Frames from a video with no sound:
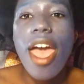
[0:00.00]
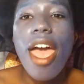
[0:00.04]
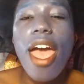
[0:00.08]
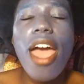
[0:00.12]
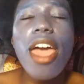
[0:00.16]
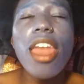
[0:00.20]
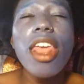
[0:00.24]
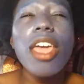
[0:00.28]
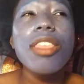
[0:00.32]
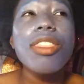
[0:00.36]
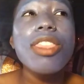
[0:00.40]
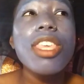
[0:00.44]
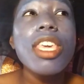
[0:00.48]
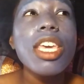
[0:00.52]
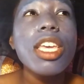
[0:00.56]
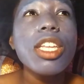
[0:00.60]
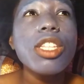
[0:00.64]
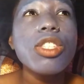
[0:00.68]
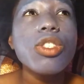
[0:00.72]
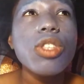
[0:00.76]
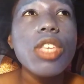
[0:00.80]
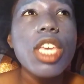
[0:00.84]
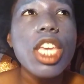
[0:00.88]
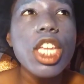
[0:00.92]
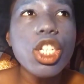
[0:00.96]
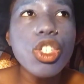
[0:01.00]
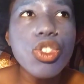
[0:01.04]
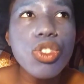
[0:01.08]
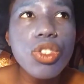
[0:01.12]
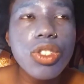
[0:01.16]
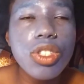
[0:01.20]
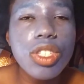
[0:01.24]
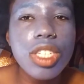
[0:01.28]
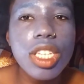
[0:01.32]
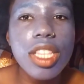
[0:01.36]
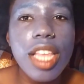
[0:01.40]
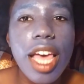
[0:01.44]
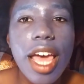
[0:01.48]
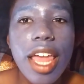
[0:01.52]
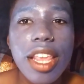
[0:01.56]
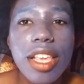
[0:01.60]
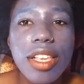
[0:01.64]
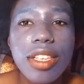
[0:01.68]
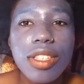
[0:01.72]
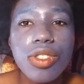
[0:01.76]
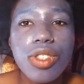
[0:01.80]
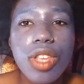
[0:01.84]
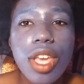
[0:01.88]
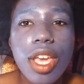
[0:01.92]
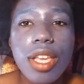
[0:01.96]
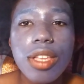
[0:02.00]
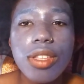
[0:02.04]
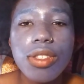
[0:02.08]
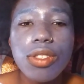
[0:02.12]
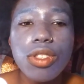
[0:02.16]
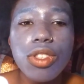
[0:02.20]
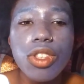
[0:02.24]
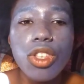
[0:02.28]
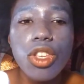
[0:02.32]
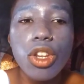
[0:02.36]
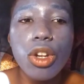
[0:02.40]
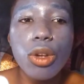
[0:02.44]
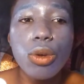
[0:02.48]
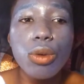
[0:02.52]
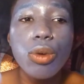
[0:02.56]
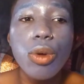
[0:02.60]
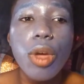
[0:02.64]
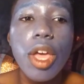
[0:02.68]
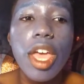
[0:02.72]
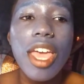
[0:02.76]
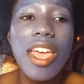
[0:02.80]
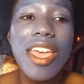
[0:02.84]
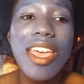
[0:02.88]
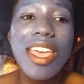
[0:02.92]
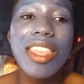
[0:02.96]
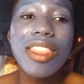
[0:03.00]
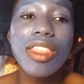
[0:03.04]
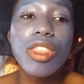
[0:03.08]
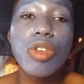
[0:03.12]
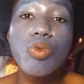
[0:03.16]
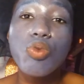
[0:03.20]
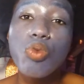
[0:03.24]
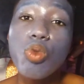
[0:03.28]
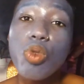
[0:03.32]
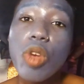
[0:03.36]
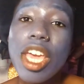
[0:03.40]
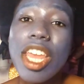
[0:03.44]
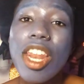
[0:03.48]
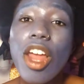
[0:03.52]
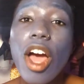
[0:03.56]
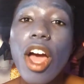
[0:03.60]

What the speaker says: And I think it's interesting that he says, you know, it